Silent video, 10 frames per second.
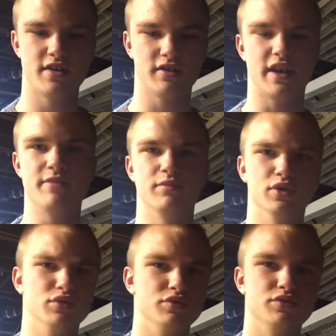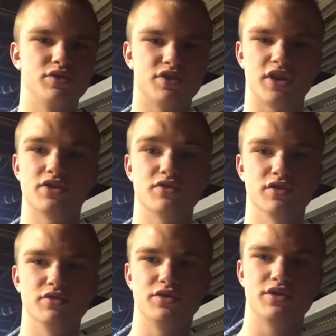light blues,
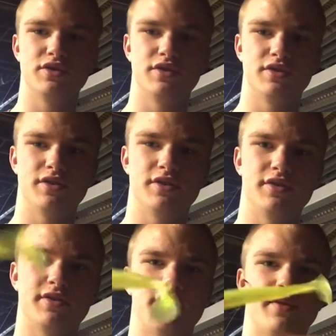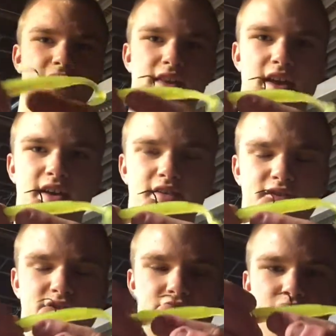chartreuse, stuff like that,
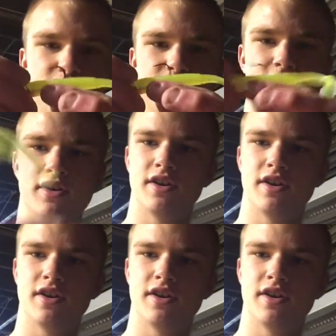chartreuse.